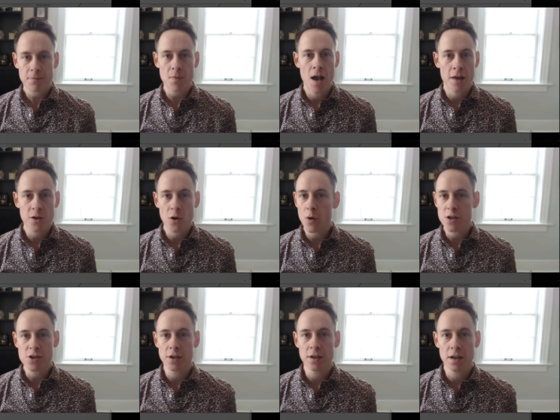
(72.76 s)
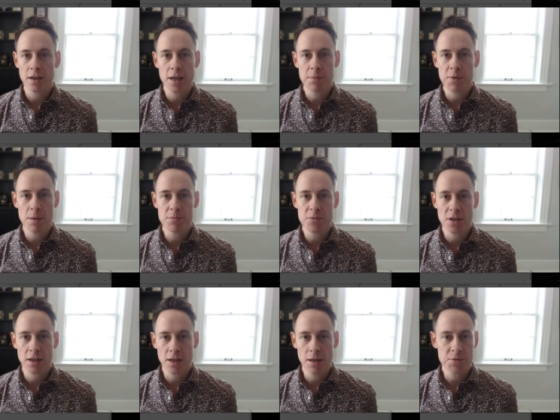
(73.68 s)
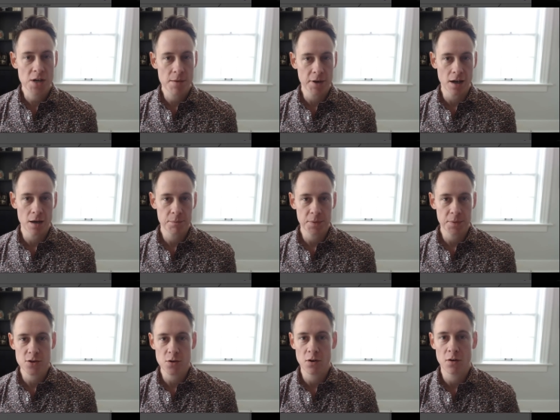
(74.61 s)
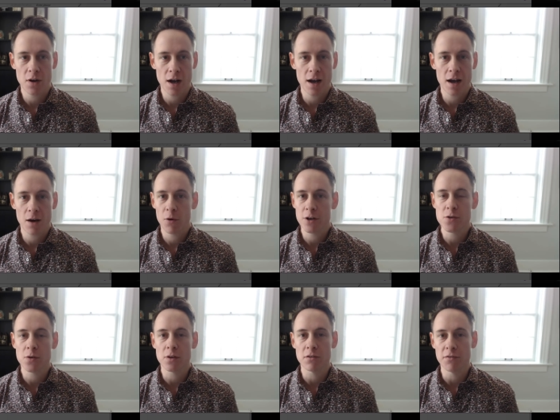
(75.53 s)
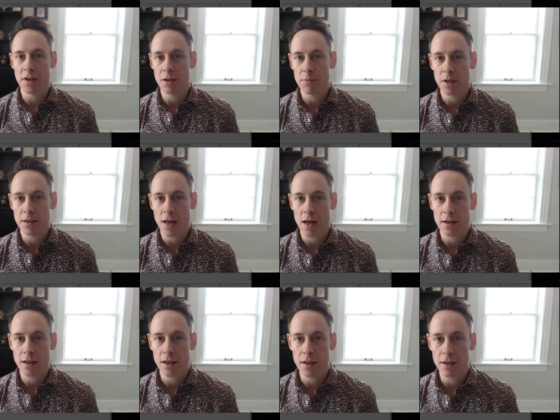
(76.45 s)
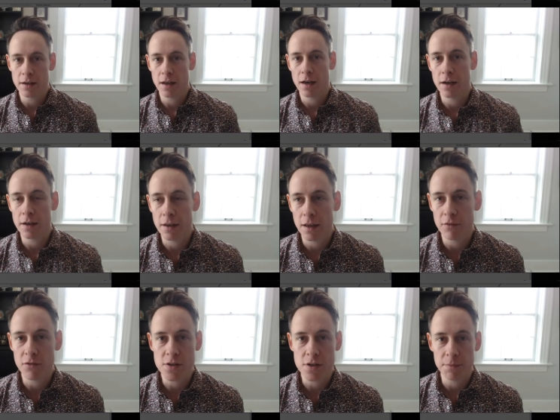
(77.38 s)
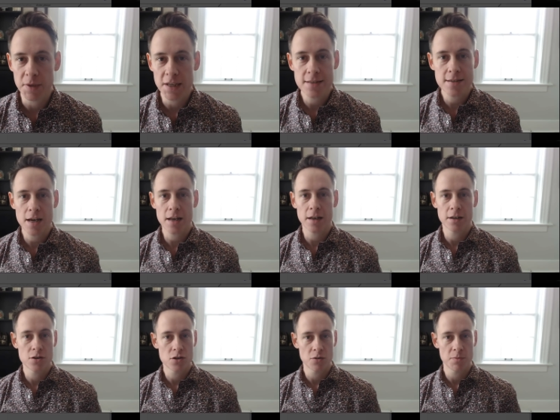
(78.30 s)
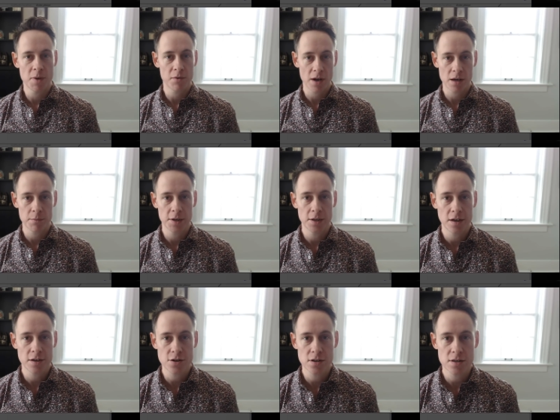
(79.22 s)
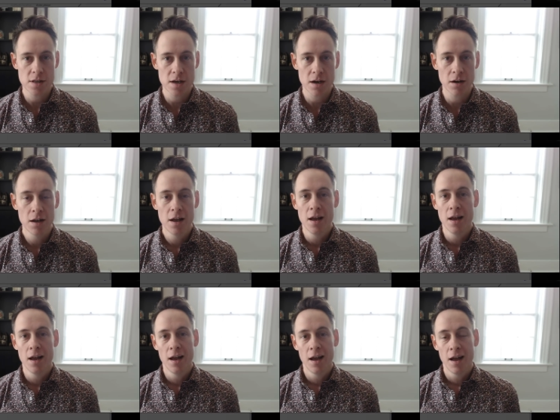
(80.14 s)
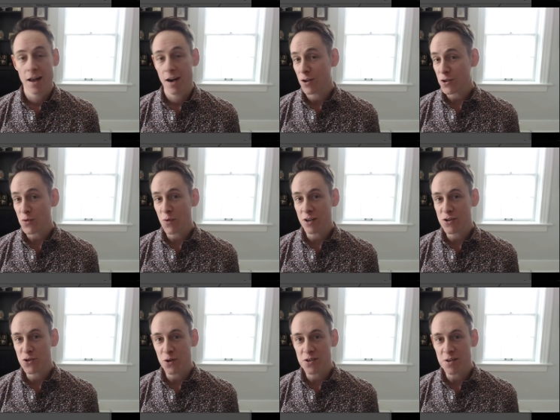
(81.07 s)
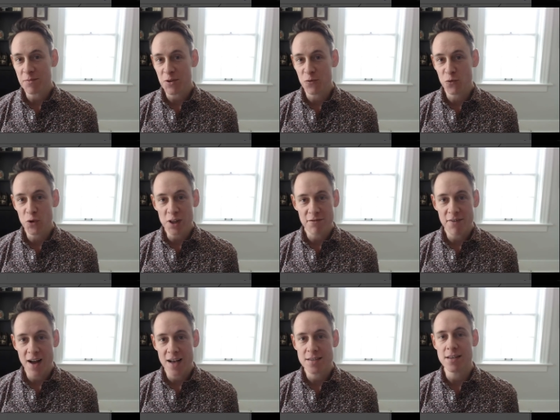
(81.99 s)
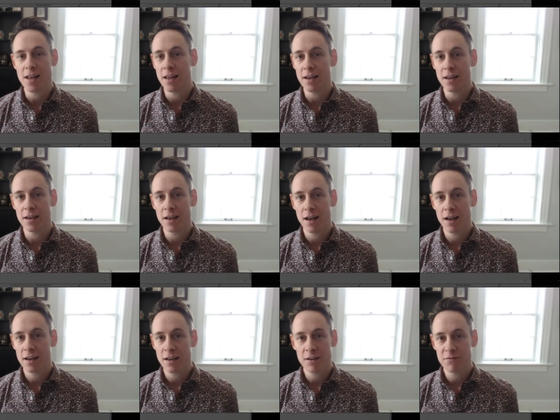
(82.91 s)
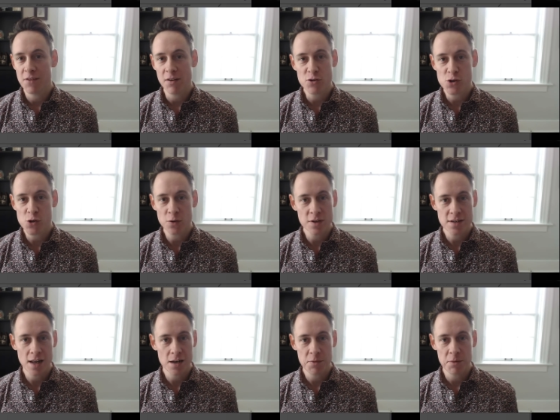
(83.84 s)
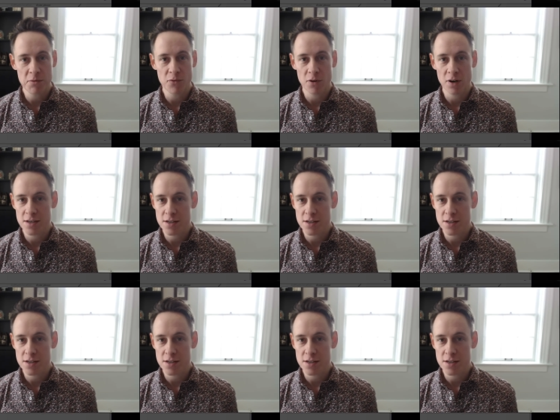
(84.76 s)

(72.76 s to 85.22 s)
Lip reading: The question keeps coming up, and so I want to do a little video about that and give you some insight into my recommendations there. And I also wanted to show you something really fascinating. I've never shown this to anybody before.